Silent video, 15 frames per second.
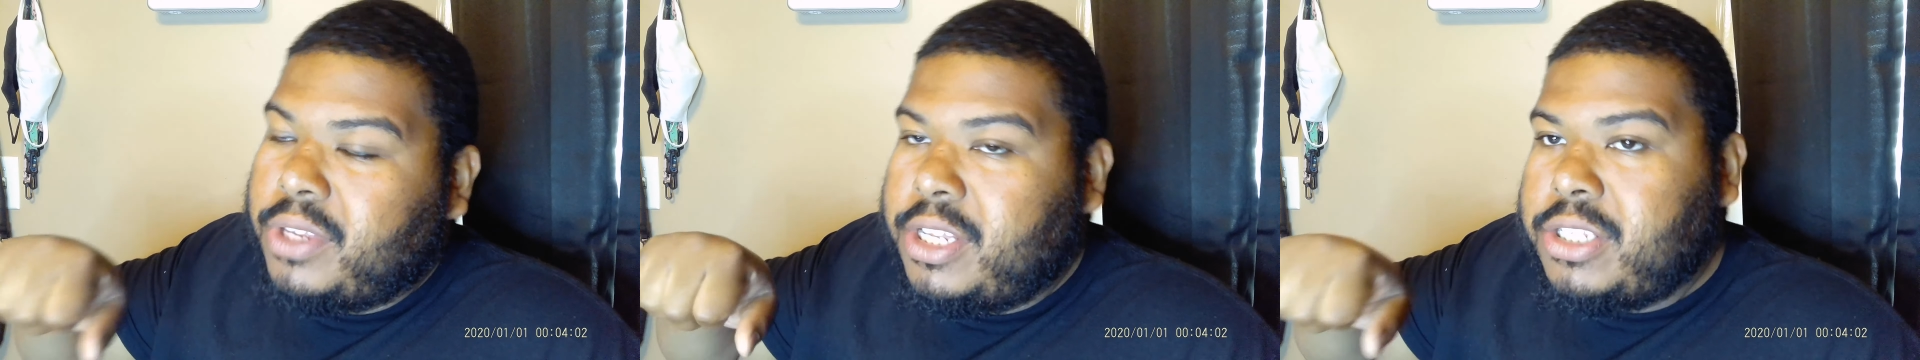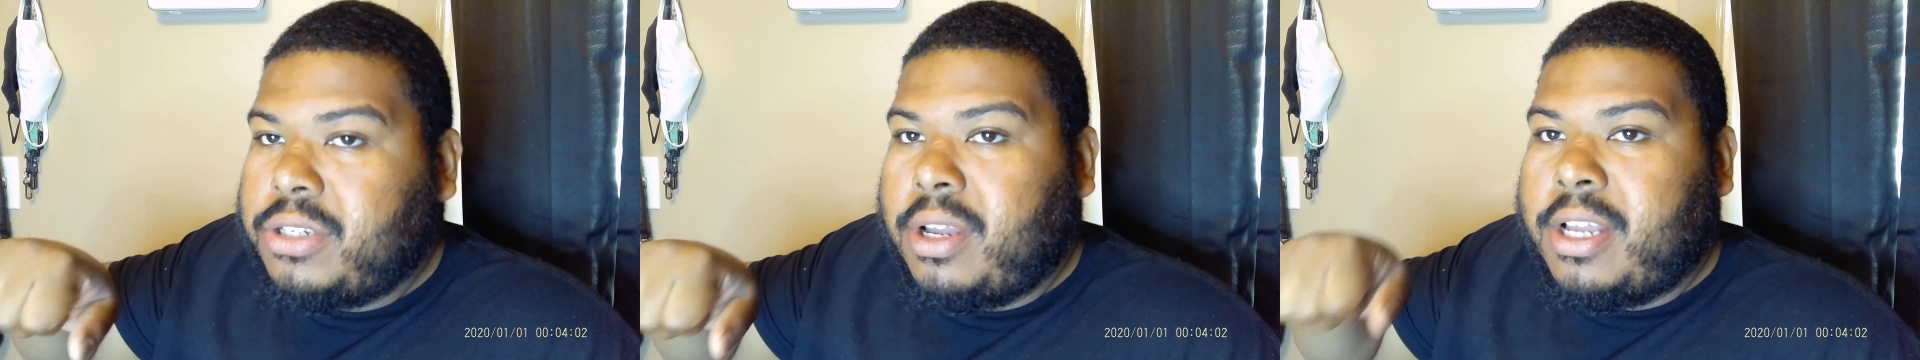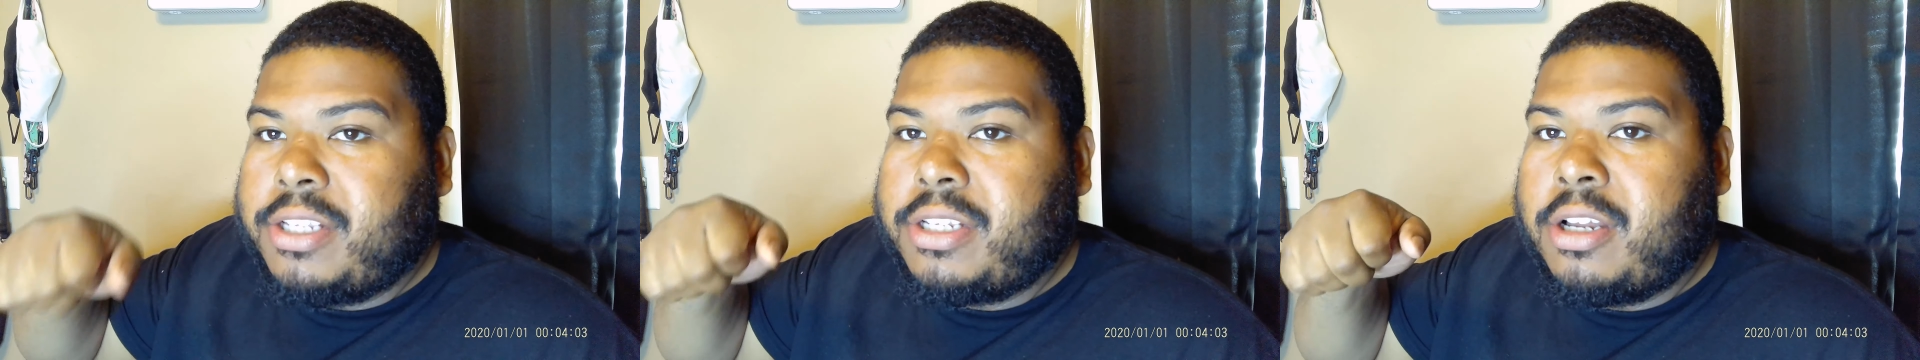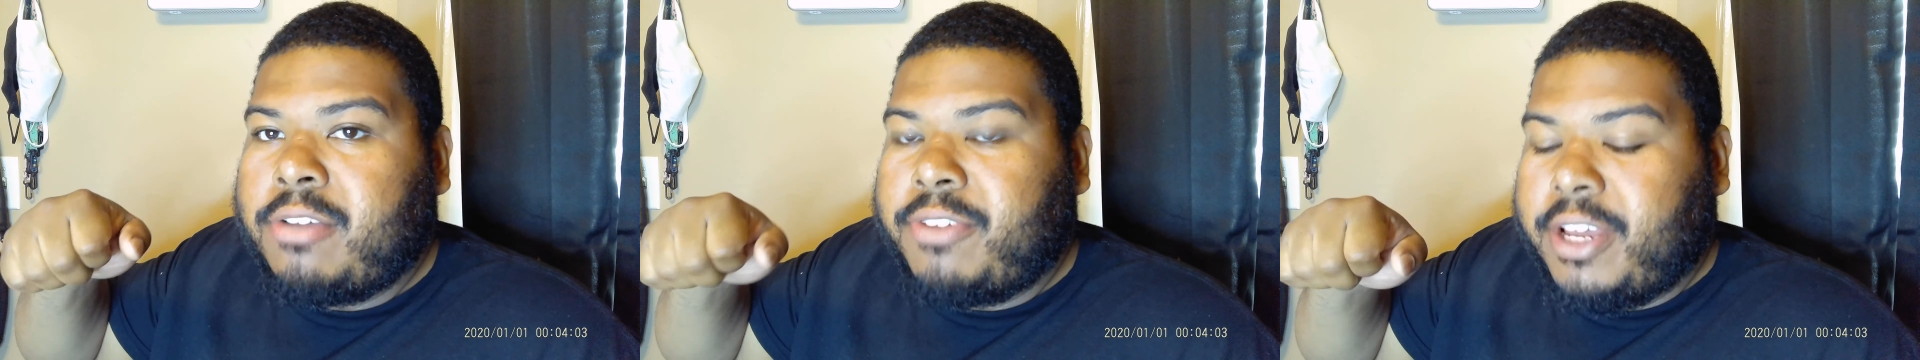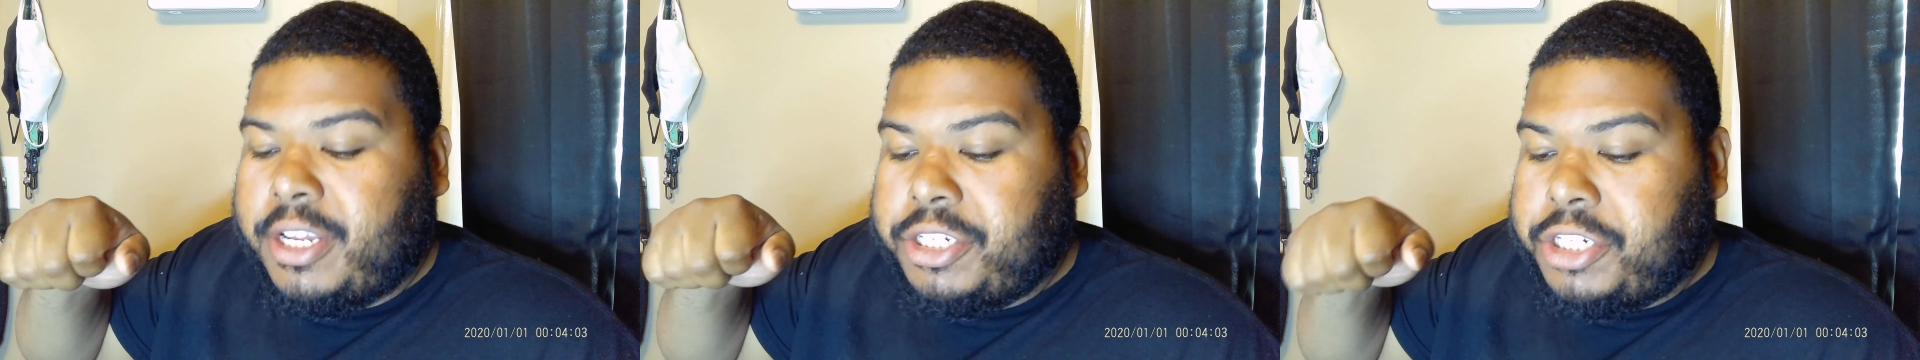And so I saw
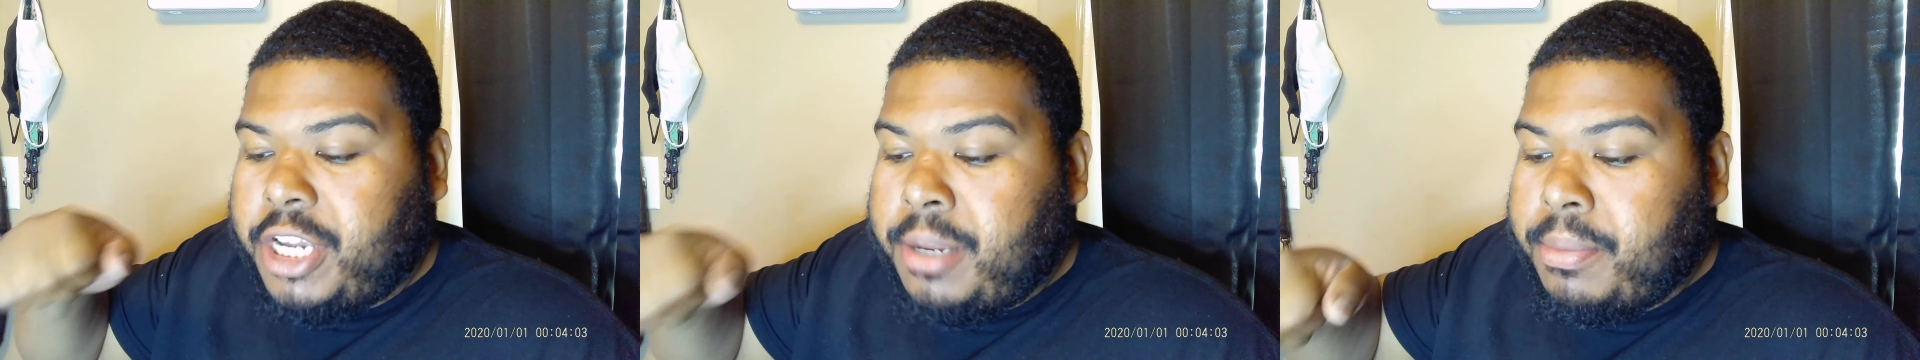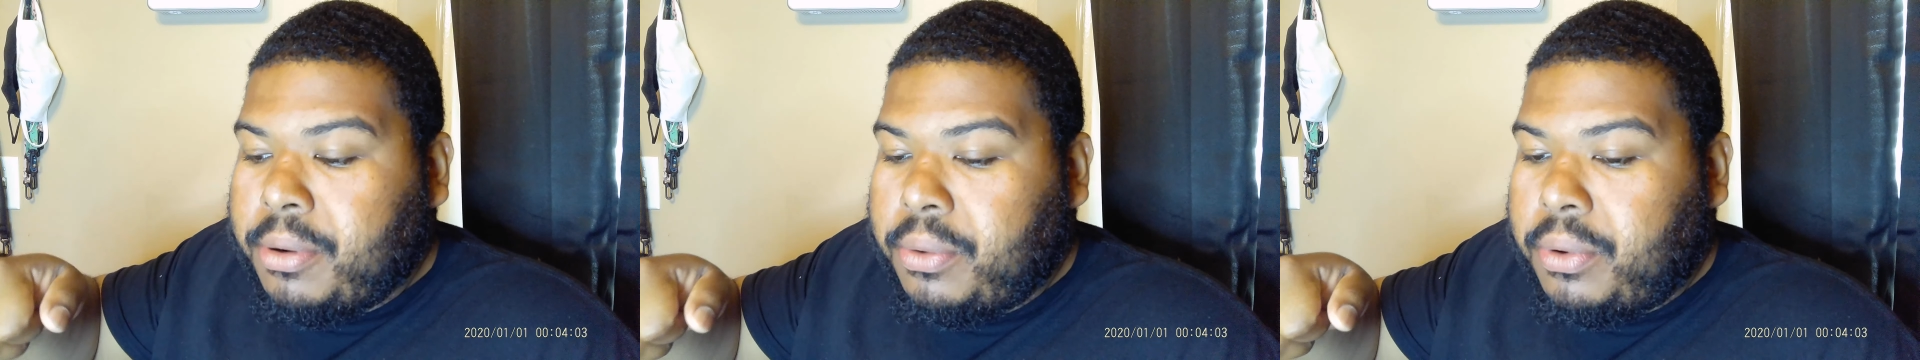if I could chamber